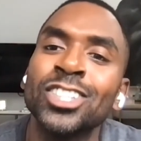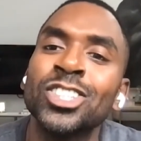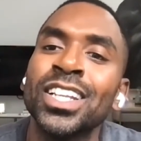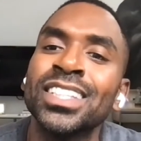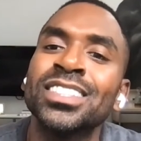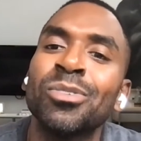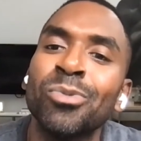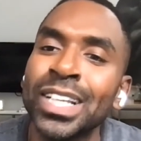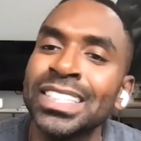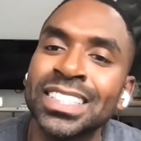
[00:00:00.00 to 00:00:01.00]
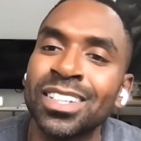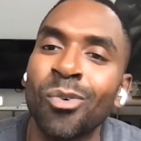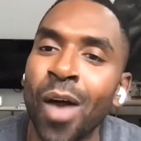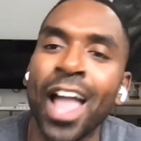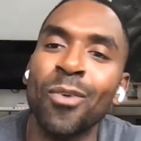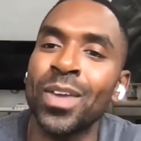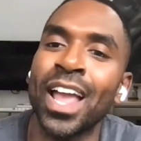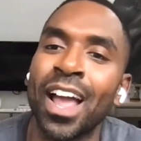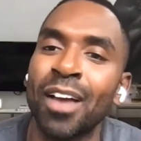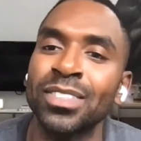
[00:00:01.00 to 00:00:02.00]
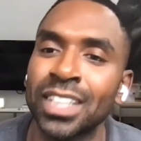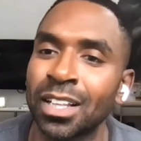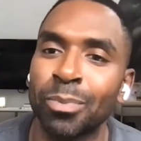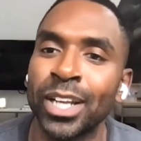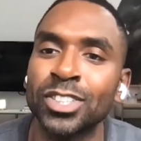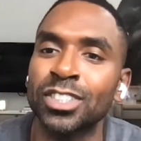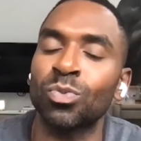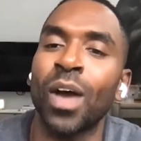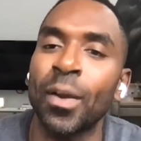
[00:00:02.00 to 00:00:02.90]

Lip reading: She is the reason why we have celebrations,